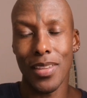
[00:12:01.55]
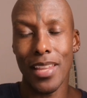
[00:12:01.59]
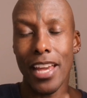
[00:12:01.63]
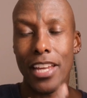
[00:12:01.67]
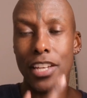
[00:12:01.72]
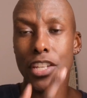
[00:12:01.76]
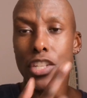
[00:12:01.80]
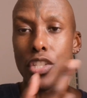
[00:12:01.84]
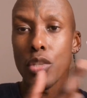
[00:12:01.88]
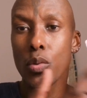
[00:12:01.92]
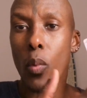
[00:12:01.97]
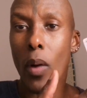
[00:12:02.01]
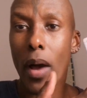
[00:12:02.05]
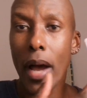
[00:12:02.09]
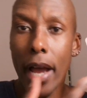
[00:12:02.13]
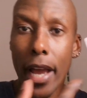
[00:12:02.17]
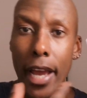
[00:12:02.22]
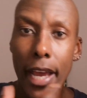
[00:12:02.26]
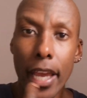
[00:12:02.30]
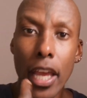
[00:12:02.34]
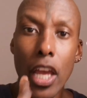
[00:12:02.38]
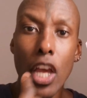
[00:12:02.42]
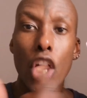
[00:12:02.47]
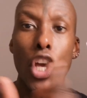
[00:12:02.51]
That is
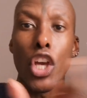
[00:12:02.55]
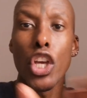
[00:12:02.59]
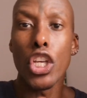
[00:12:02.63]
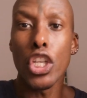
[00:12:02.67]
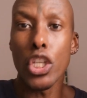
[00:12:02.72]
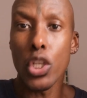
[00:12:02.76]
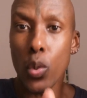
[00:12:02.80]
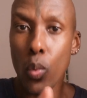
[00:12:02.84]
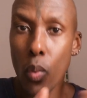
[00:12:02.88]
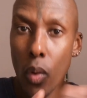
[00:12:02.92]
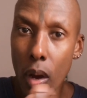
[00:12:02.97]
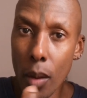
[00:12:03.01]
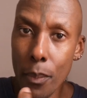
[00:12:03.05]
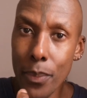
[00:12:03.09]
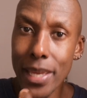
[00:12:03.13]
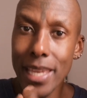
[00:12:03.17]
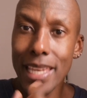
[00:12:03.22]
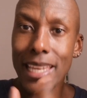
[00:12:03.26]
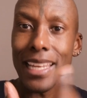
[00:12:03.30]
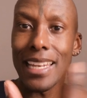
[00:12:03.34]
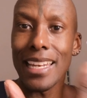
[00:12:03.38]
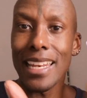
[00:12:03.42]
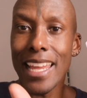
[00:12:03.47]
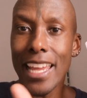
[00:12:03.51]
why you are
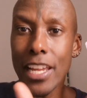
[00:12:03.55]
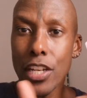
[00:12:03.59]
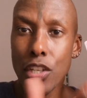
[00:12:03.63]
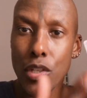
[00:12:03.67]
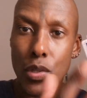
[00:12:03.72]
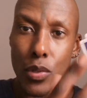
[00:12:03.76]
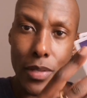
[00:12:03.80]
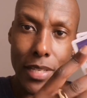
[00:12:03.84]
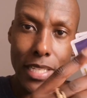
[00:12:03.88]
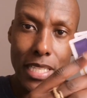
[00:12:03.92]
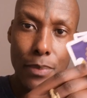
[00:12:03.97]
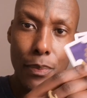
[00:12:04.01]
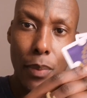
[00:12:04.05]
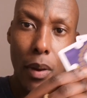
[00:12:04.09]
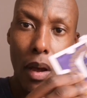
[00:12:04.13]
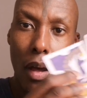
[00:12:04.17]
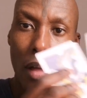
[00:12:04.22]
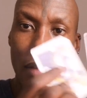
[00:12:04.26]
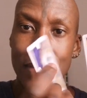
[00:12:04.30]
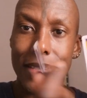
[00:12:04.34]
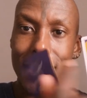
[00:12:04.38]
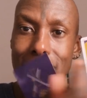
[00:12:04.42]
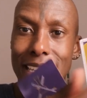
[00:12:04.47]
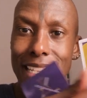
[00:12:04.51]
being led to these
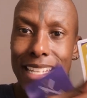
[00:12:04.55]
paths.